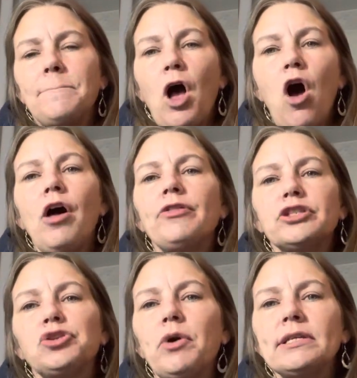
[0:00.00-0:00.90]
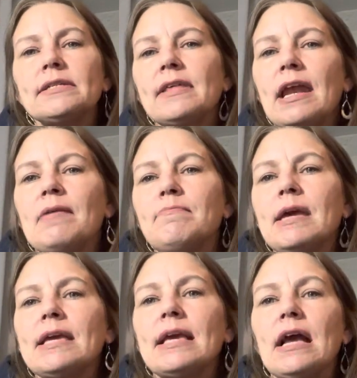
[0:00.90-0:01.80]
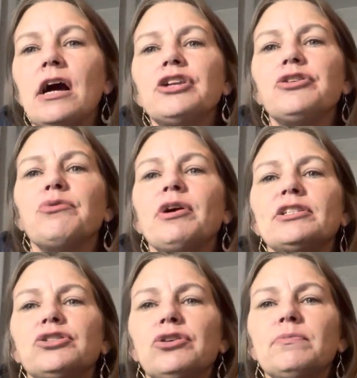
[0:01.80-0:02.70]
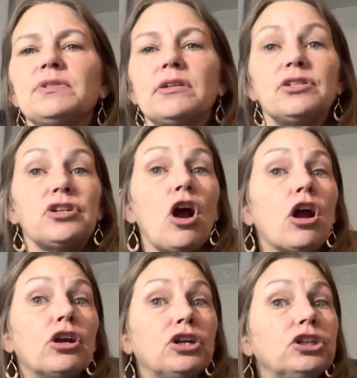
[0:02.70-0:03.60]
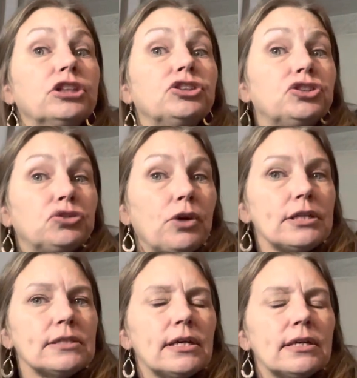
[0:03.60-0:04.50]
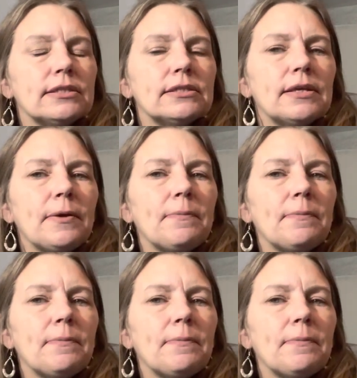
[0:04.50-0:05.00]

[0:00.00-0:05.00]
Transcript: All the choices that I'm making under the right circumstances are good choices.